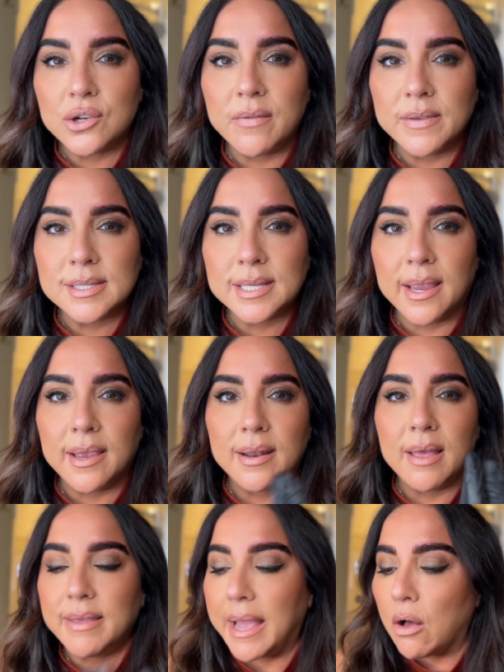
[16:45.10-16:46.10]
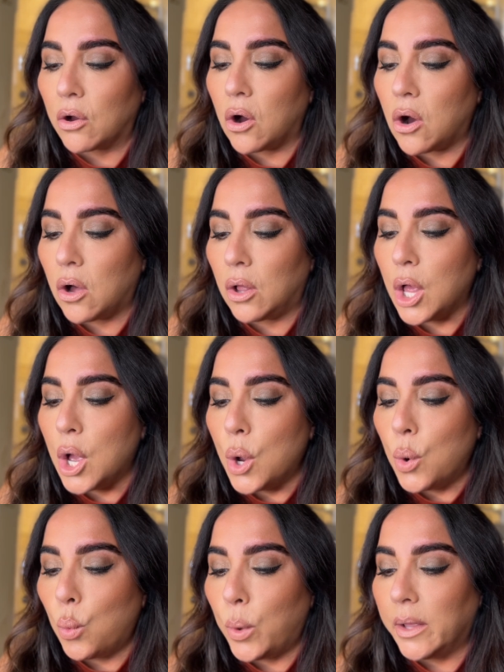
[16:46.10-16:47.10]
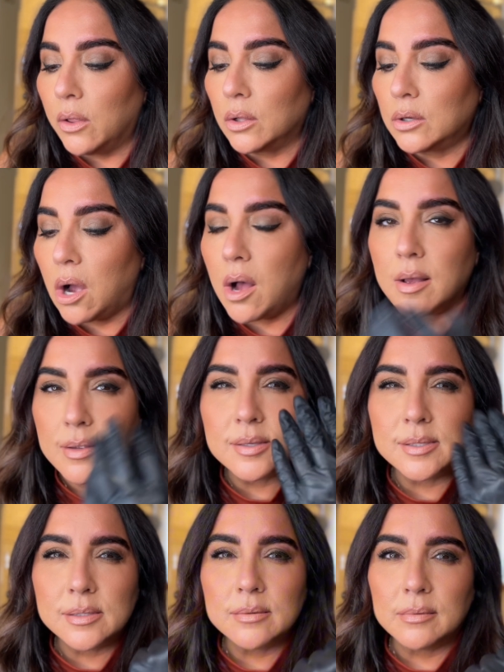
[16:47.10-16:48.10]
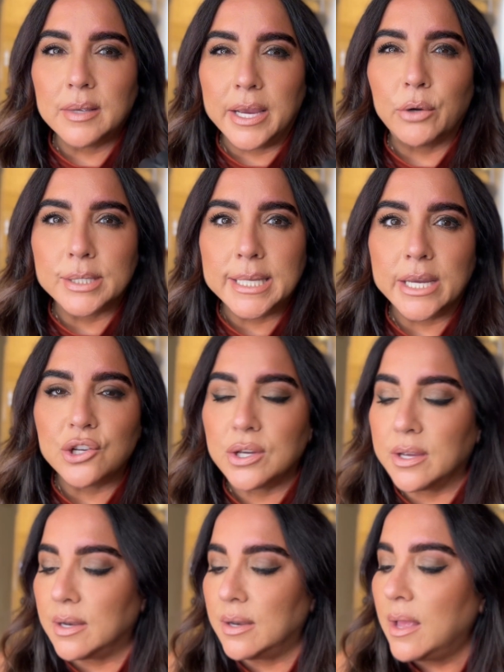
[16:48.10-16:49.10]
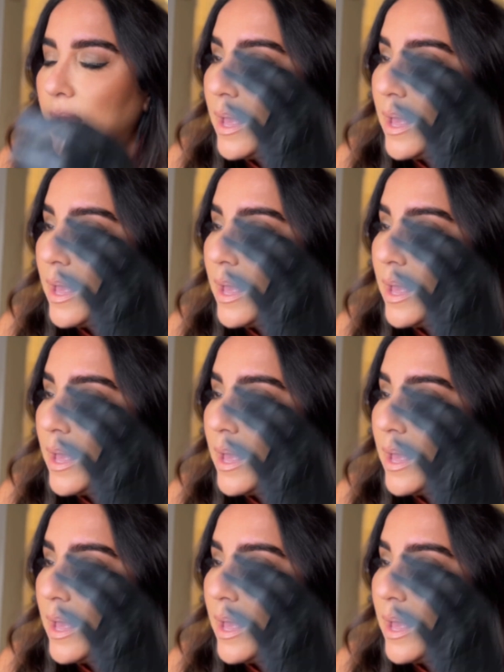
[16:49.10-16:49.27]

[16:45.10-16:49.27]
on the skin and the alcohol will cause irritation.